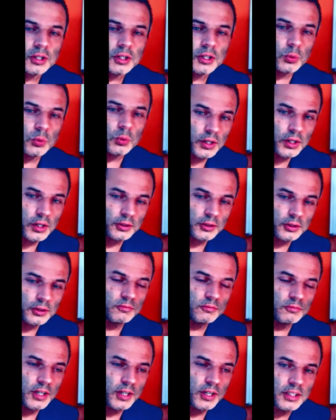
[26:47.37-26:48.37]
polar,
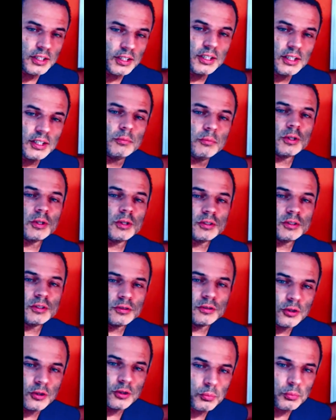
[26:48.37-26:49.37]
so it can get through
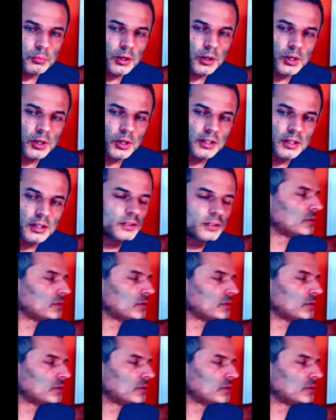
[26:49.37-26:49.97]
most polymers.